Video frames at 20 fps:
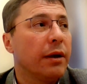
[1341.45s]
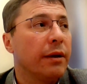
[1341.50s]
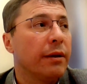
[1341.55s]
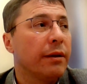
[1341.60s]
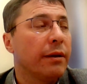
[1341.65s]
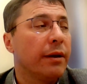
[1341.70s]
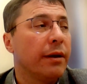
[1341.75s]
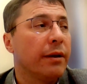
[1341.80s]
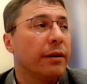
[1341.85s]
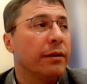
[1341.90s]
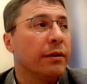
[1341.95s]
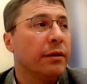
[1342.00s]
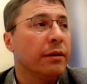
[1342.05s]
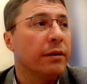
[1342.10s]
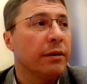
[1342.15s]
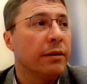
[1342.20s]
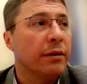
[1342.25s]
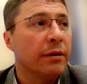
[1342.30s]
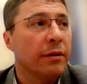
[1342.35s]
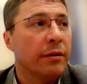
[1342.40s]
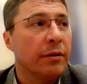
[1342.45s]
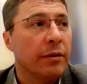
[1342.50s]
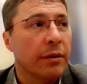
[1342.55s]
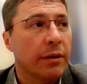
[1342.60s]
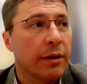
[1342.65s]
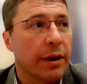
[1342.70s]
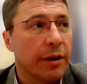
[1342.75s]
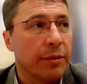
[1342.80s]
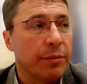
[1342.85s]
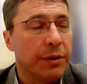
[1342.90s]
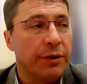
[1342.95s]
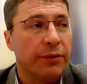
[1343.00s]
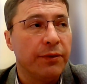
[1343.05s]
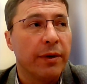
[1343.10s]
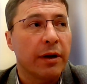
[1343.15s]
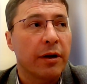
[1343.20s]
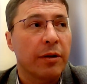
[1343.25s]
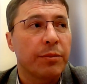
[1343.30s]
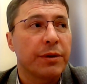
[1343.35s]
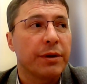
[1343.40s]
and then can be
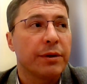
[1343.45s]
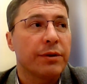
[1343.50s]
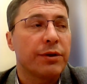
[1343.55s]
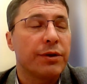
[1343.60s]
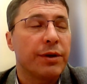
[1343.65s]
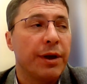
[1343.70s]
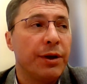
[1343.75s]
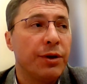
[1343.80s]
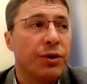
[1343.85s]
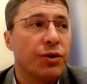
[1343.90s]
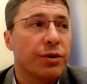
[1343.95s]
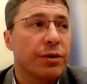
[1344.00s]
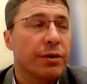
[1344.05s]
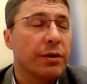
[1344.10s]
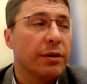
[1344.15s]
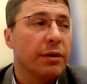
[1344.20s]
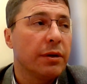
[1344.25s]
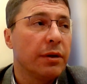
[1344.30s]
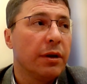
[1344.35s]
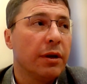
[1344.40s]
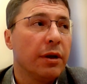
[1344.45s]
developed in stages.